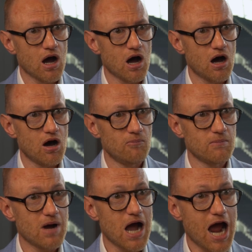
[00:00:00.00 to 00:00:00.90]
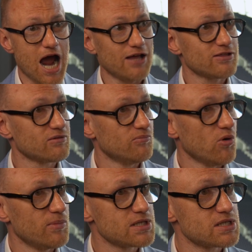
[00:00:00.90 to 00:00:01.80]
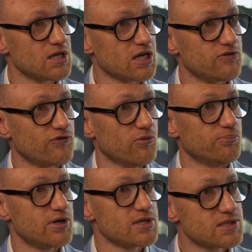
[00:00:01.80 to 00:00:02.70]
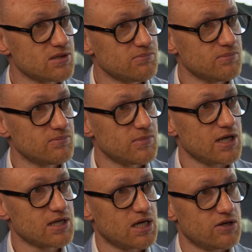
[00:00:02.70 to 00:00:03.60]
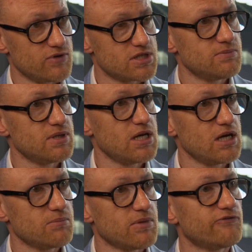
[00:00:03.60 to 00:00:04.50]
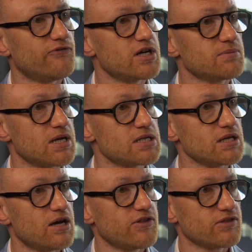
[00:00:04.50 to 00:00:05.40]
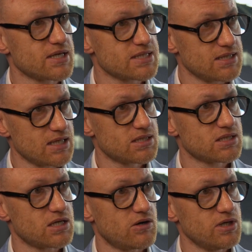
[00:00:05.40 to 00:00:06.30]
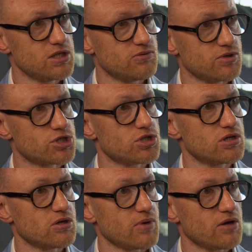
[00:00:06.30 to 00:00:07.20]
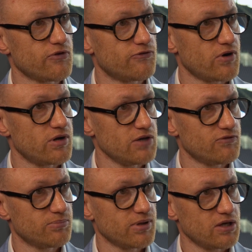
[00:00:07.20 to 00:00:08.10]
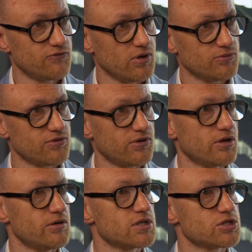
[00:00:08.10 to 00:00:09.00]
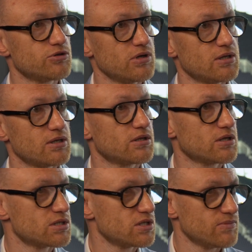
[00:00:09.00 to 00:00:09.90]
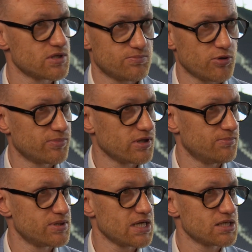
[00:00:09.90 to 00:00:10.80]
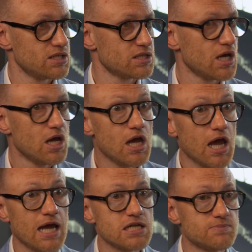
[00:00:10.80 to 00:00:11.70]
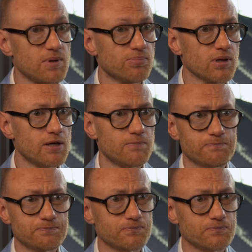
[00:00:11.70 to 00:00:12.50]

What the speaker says: At the moment, that can feel burdensome and kind of intimidating, but fundamentally, I think that's necessary to ensure that we have a fair and even playing field within our industry and that the consumer is appropriately protected. And to be blunt,